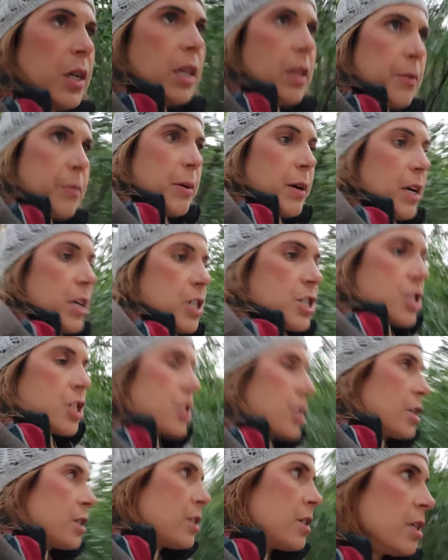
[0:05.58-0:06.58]
on the
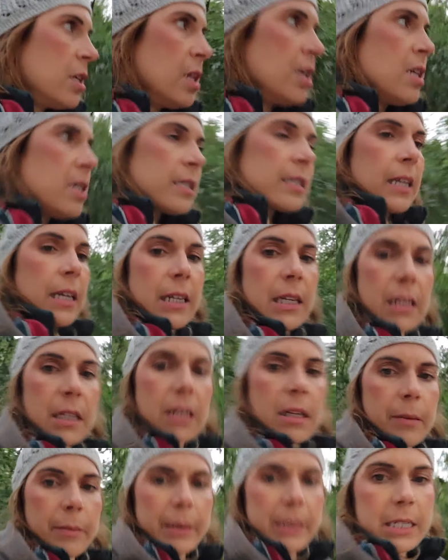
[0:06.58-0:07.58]
bridge. It's getting a
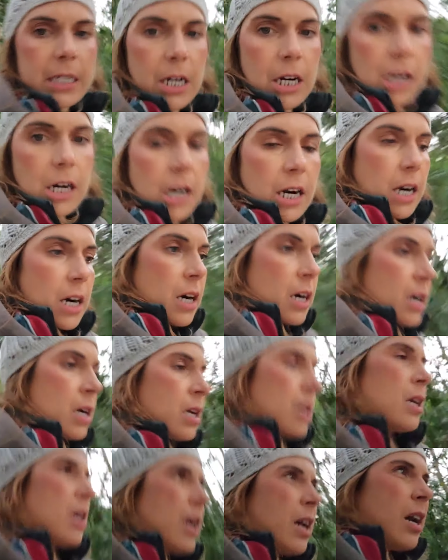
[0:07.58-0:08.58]
little bit darker.
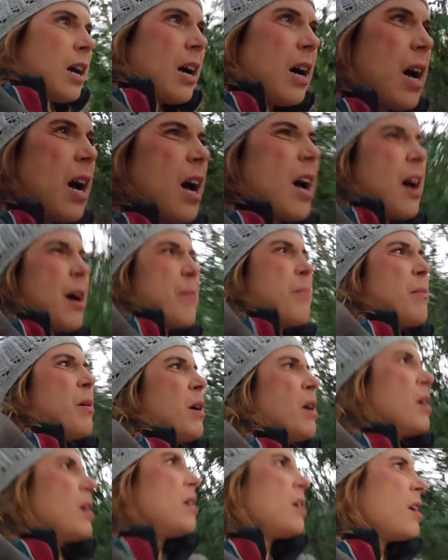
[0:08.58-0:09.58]
Um,
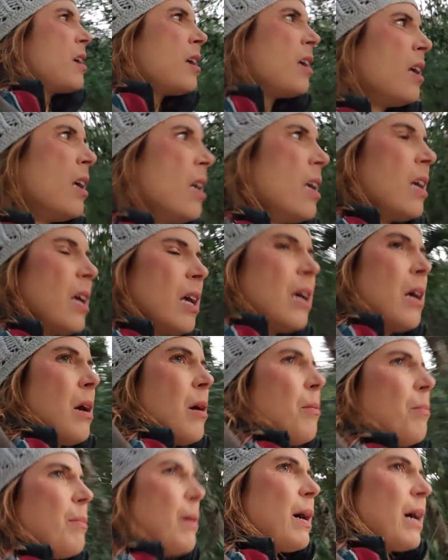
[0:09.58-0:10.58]

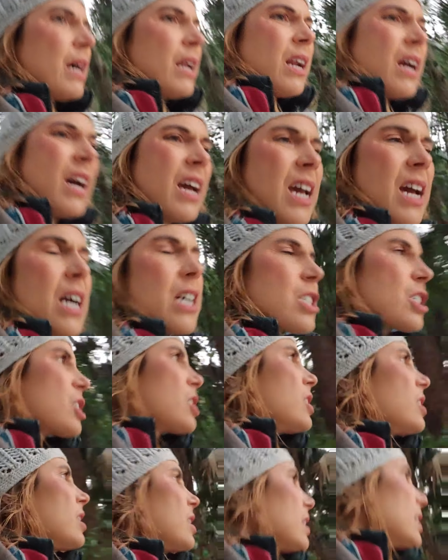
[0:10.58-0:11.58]
but I
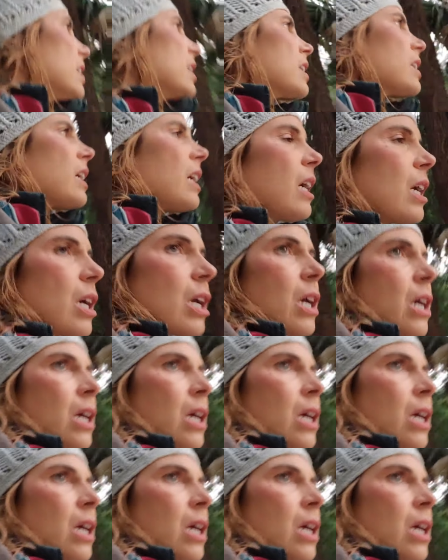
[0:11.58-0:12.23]
actually think like